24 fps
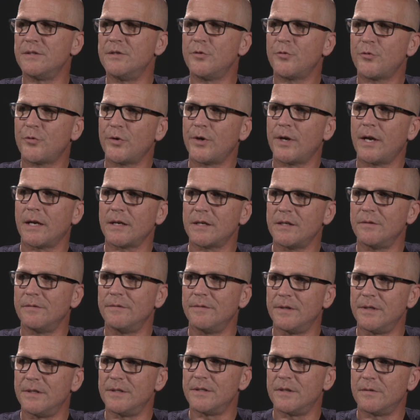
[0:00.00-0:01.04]
different
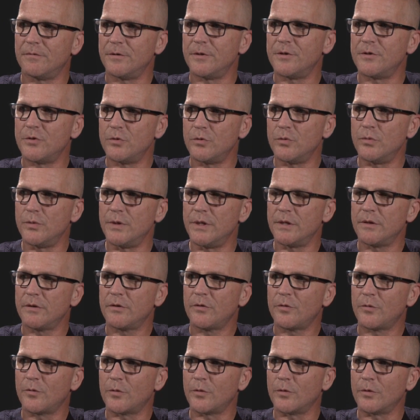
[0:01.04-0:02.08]
activities every 2
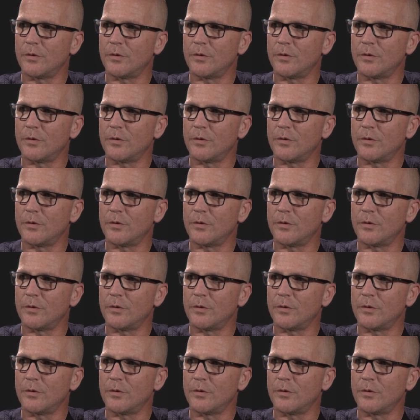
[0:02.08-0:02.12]
weeks for